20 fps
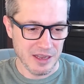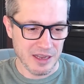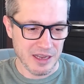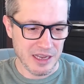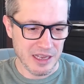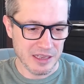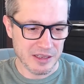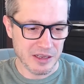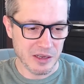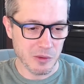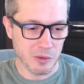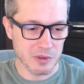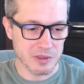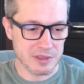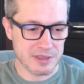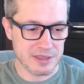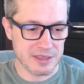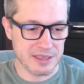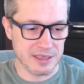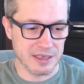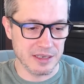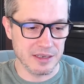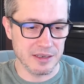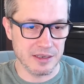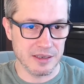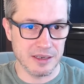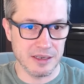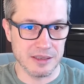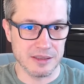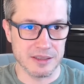And you will see
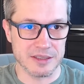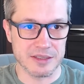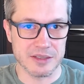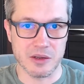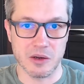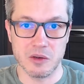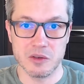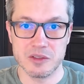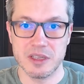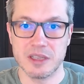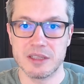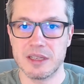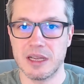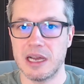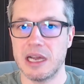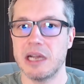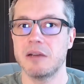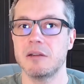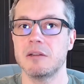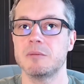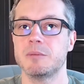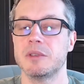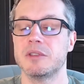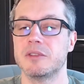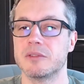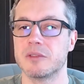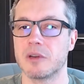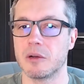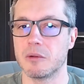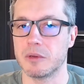in this course that I will be
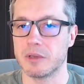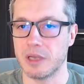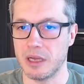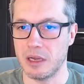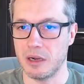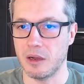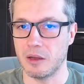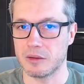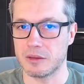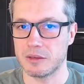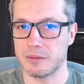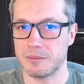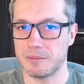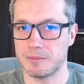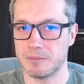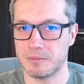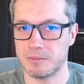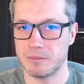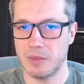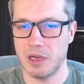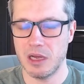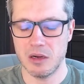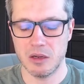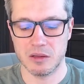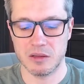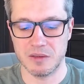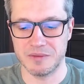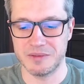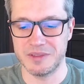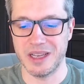drawing a lot
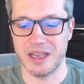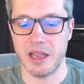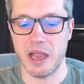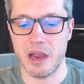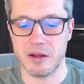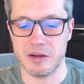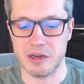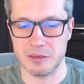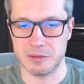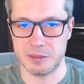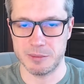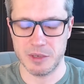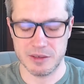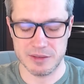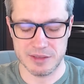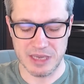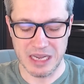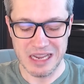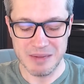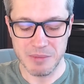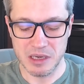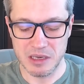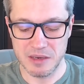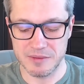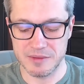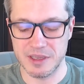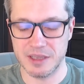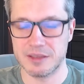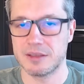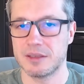of diagrams, because I
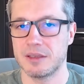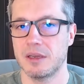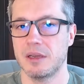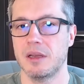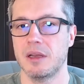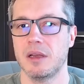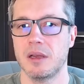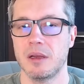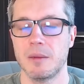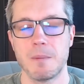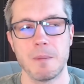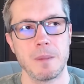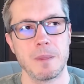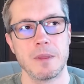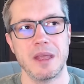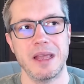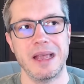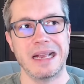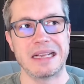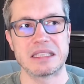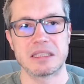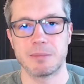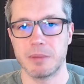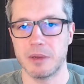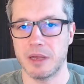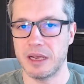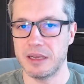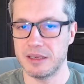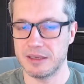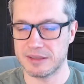believe that
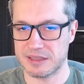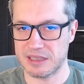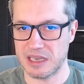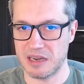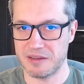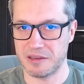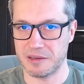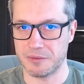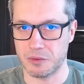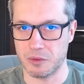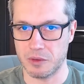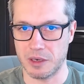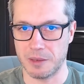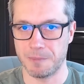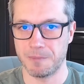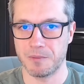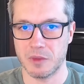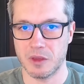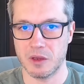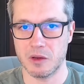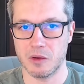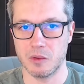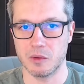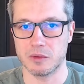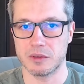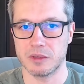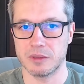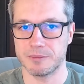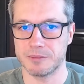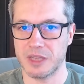explaining something through a
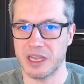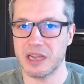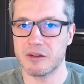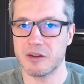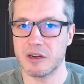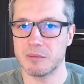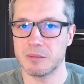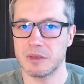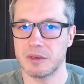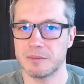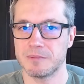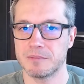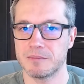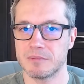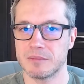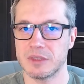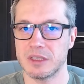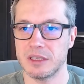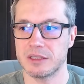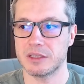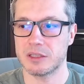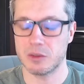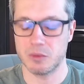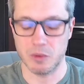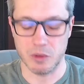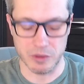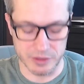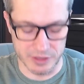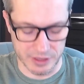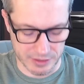good diagram is
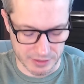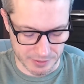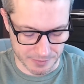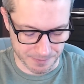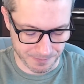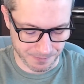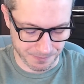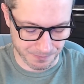worth it.